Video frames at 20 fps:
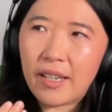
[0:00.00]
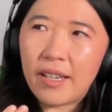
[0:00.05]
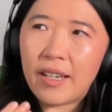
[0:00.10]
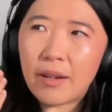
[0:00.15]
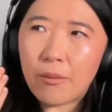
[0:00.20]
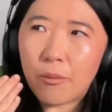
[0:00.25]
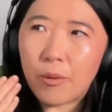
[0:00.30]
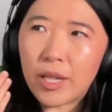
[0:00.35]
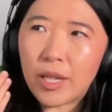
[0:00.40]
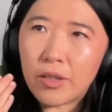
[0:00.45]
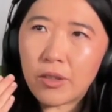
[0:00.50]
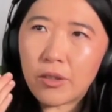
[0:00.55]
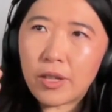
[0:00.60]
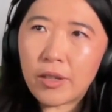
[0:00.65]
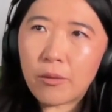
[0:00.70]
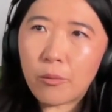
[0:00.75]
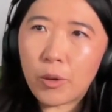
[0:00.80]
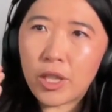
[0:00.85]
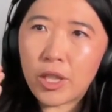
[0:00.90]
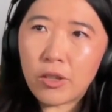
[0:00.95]
And when
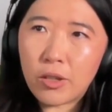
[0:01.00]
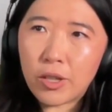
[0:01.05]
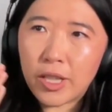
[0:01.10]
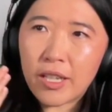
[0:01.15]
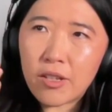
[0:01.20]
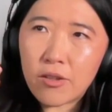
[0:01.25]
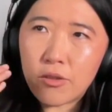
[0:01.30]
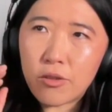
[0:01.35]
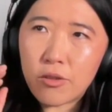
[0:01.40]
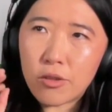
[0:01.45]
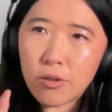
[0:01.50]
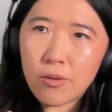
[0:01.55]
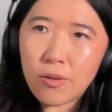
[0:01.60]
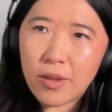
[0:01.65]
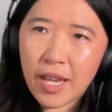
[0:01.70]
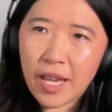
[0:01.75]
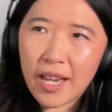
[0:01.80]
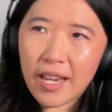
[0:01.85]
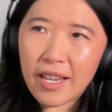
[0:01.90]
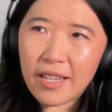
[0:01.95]
you can do
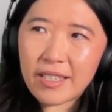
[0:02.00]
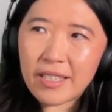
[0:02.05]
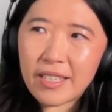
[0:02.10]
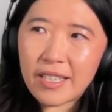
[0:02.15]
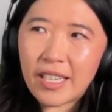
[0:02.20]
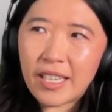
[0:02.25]
that,